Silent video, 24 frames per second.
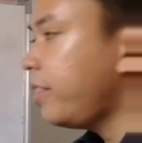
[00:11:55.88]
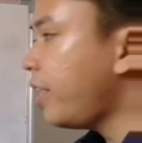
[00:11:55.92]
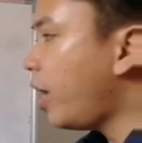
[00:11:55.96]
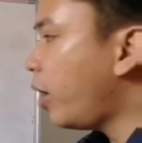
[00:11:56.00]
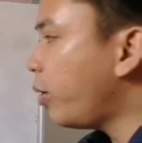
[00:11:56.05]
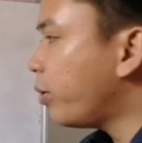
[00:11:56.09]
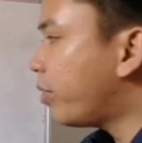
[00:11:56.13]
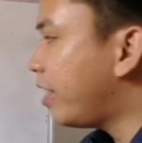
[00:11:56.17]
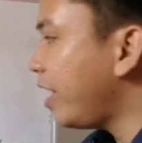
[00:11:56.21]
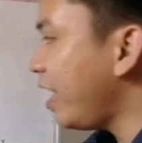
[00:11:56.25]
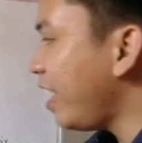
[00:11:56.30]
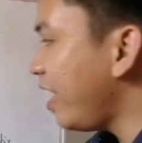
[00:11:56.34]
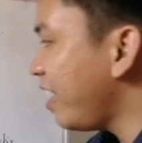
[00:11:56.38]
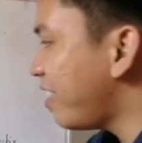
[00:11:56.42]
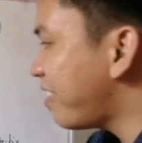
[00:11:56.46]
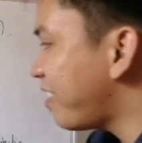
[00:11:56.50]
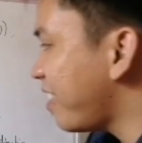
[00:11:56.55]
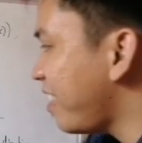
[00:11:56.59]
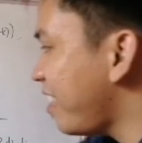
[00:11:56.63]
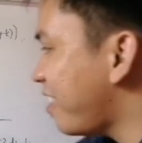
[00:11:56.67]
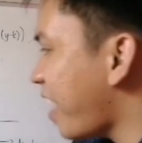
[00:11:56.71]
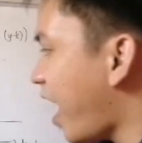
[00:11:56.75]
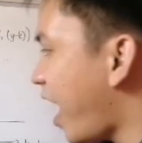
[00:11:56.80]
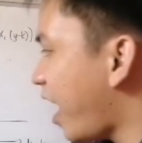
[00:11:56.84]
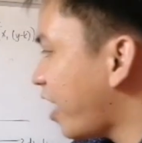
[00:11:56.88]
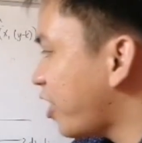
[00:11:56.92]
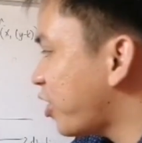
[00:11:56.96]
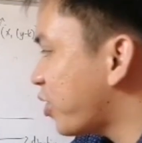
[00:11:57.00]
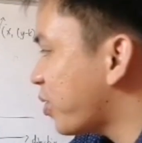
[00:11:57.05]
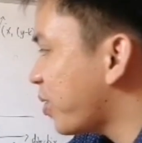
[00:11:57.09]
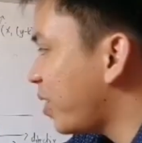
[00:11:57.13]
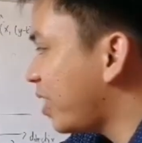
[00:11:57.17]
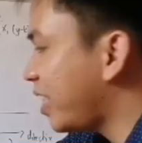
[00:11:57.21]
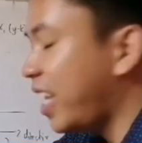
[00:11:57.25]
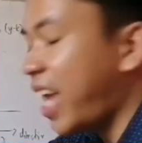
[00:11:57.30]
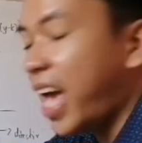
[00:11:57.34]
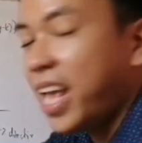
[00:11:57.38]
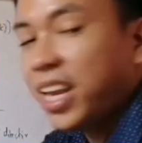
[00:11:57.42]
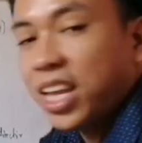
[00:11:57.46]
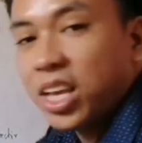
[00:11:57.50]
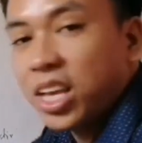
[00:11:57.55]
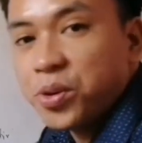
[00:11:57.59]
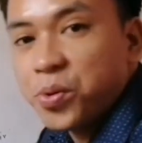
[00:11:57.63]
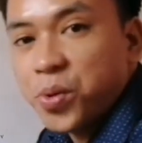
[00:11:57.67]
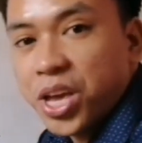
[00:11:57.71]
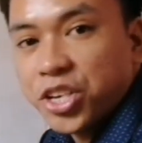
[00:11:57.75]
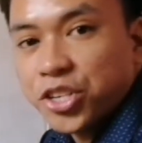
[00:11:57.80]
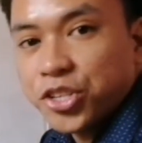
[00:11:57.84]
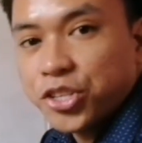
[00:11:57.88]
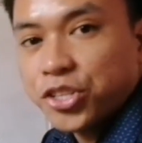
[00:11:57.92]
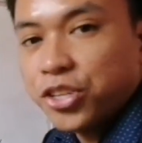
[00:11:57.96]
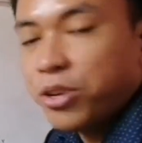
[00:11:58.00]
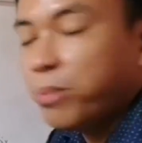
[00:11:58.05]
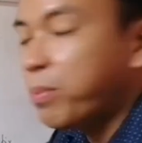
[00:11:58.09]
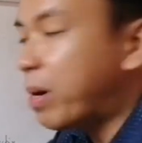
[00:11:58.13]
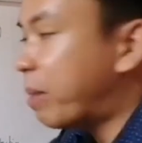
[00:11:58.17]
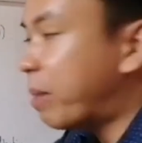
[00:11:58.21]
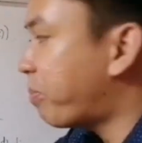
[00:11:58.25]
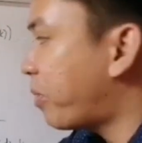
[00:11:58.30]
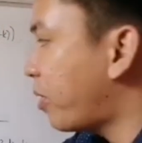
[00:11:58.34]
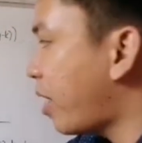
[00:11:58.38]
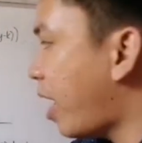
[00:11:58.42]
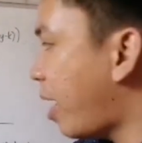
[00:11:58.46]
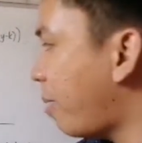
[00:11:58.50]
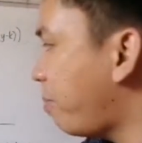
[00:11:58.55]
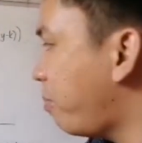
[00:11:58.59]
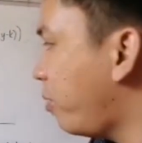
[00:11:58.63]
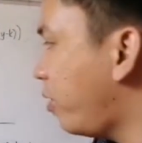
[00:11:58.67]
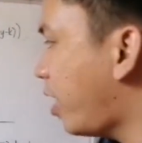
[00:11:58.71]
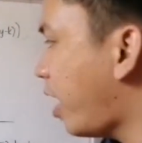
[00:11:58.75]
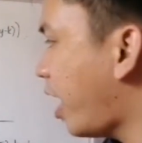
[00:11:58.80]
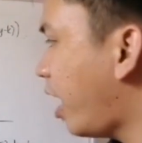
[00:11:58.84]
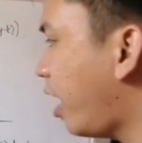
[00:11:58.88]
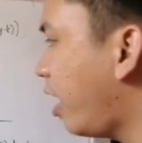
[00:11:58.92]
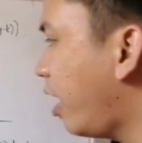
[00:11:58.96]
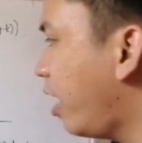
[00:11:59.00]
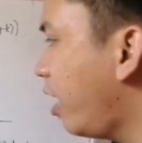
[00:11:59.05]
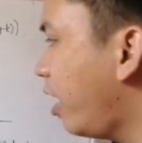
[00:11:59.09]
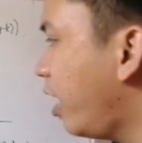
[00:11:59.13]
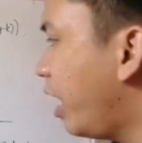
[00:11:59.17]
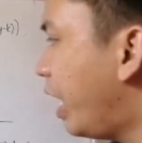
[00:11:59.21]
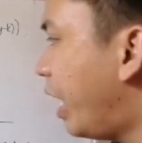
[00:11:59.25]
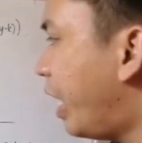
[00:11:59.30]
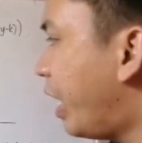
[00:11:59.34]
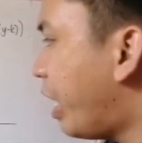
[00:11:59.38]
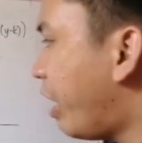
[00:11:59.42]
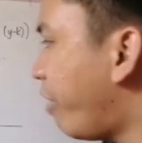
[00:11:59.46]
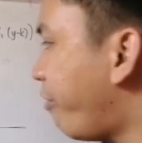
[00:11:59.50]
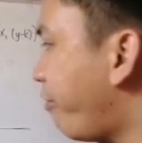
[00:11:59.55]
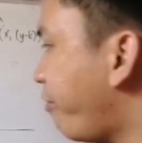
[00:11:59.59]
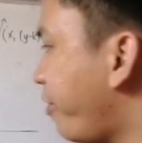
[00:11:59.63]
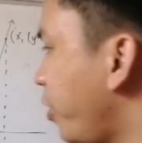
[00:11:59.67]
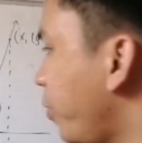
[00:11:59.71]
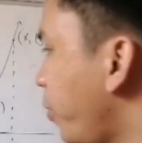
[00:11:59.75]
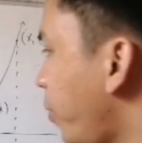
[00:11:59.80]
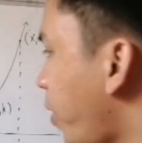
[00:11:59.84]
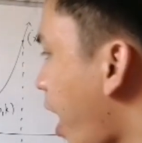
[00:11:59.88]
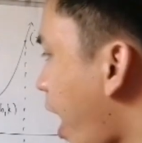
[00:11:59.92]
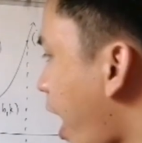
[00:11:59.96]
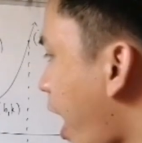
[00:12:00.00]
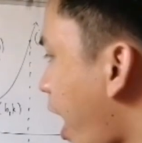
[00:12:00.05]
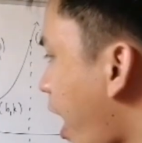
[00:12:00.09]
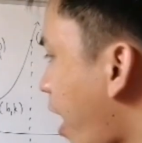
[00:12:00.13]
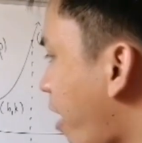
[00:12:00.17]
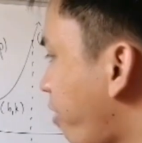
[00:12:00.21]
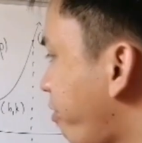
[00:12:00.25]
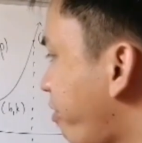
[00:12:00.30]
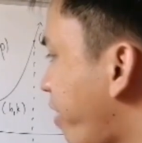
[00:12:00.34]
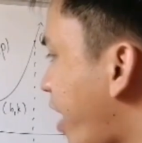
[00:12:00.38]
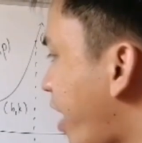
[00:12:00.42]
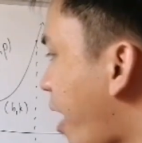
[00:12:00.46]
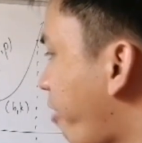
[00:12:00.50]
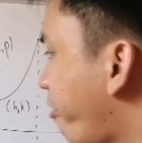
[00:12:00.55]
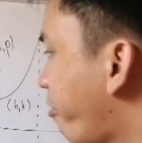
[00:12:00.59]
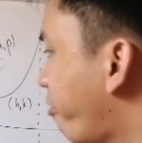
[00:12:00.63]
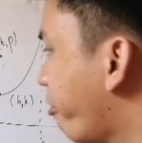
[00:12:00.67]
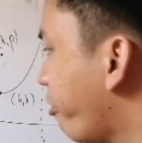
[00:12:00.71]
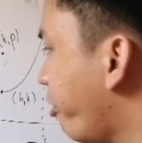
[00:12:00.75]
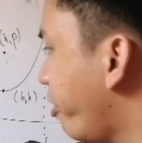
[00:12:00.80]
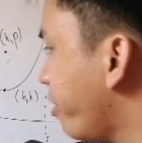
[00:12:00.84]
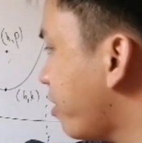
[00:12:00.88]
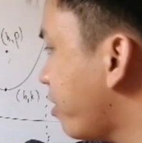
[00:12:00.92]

Now this is actually an equation of a parabola if you have a